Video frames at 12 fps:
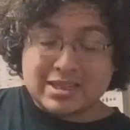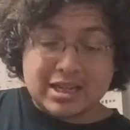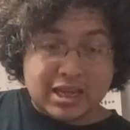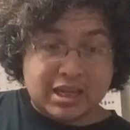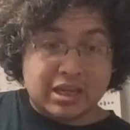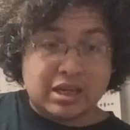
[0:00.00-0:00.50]

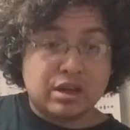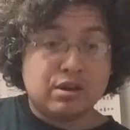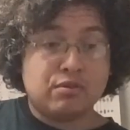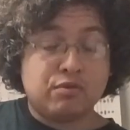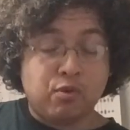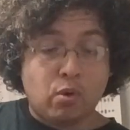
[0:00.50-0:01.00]
D,
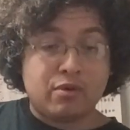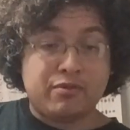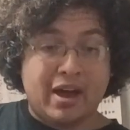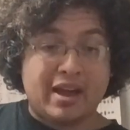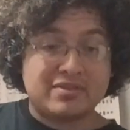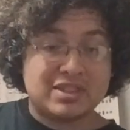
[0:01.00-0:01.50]
4,
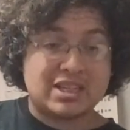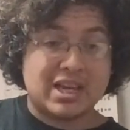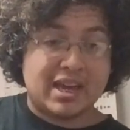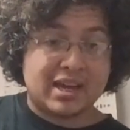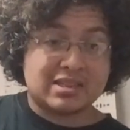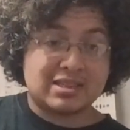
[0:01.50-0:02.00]
5,
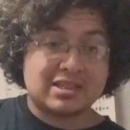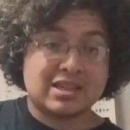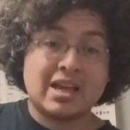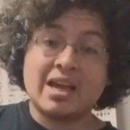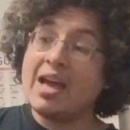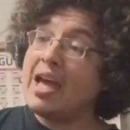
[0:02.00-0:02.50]

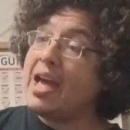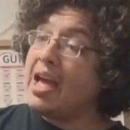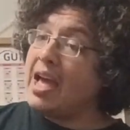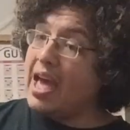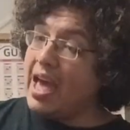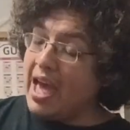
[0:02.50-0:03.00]
6,
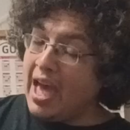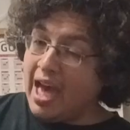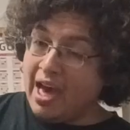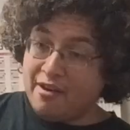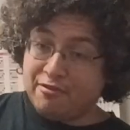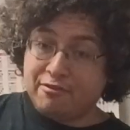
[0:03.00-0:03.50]

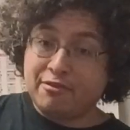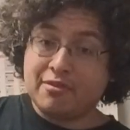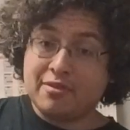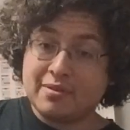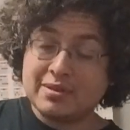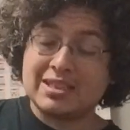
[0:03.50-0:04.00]
F,
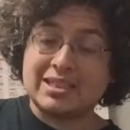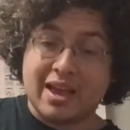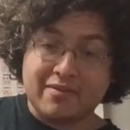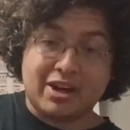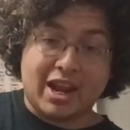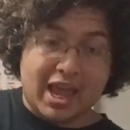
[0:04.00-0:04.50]

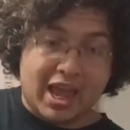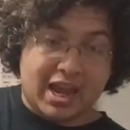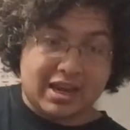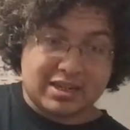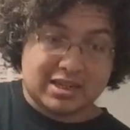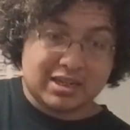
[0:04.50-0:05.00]
7,
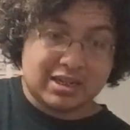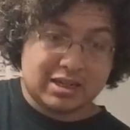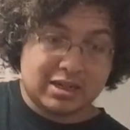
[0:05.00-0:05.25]
8,